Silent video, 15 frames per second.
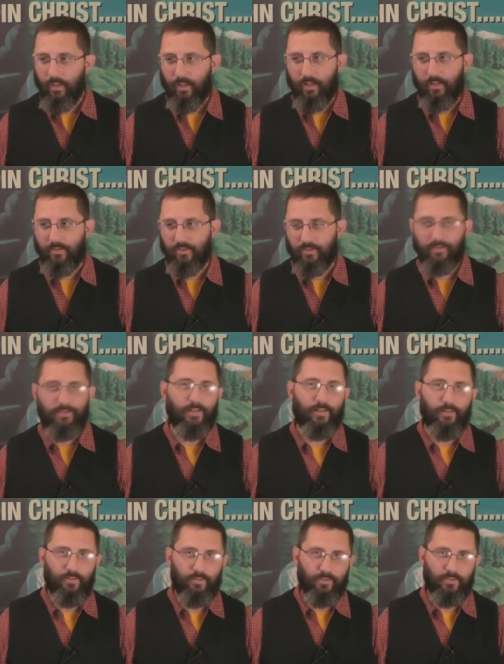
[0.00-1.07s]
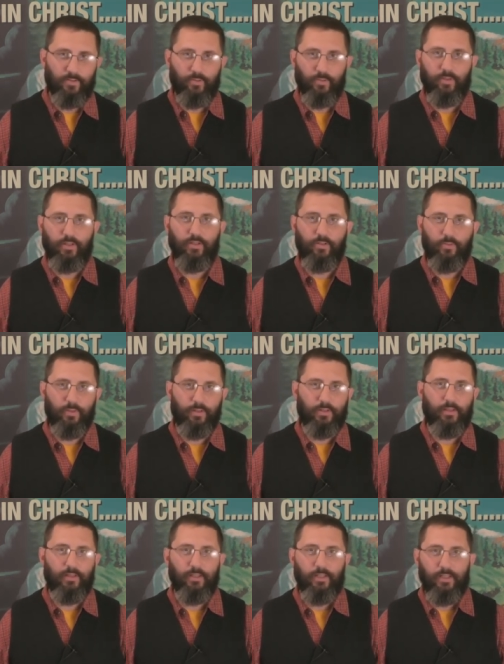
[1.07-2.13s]
uh, just to tell a little story here
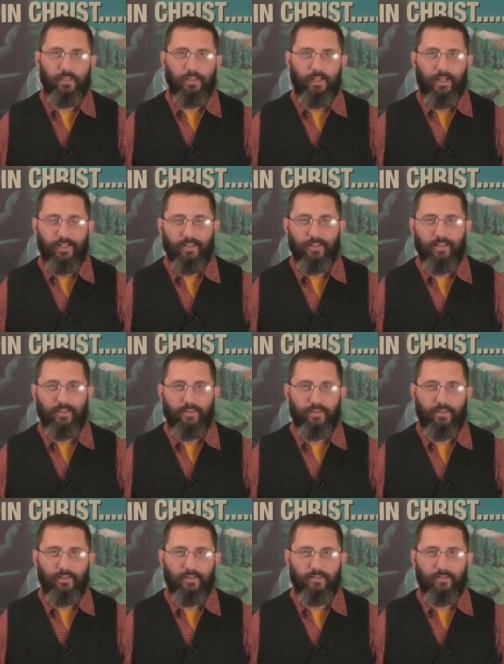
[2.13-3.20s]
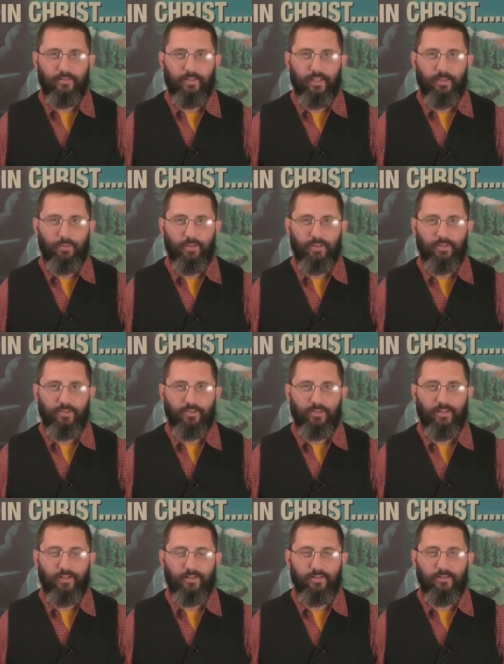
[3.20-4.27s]
quickly. I did get the uh, ambulance
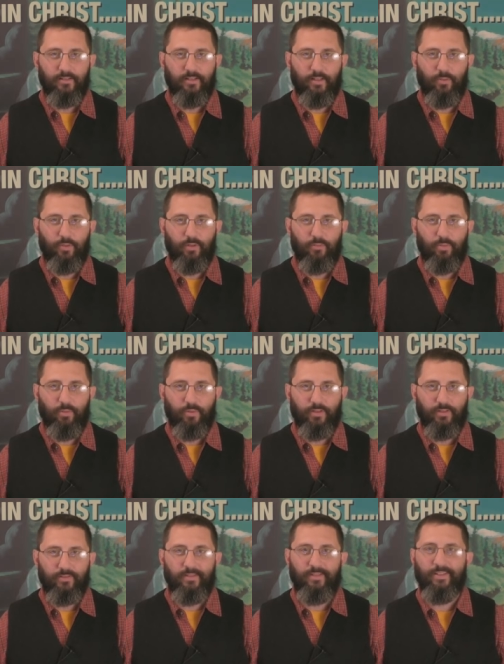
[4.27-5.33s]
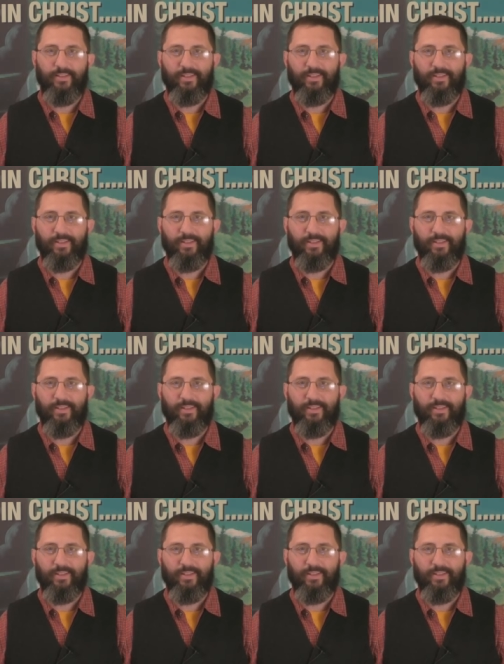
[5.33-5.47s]
stuck at one point